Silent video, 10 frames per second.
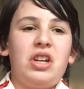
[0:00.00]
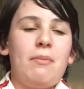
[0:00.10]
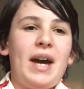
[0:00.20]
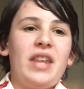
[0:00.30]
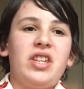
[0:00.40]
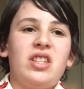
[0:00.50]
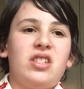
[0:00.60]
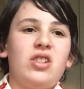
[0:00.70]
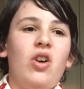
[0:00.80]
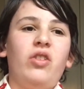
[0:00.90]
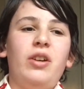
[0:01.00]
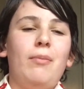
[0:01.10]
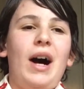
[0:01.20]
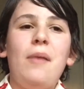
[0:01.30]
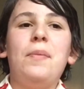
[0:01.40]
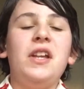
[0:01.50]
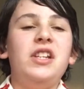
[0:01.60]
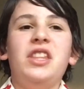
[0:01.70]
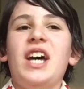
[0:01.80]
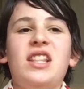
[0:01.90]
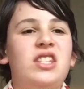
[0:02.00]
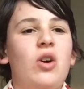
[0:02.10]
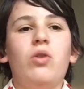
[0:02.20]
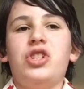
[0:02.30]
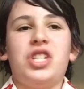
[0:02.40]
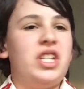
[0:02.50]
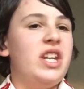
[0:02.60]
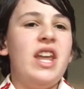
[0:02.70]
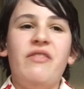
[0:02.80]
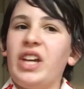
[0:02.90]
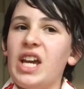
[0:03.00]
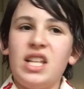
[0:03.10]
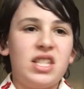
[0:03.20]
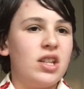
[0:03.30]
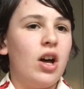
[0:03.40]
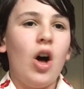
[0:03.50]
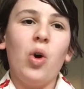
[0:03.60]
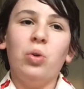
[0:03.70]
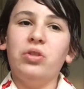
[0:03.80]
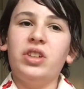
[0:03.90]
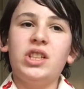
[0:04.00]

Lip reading: about that song. In my opinion, that song just never gets old.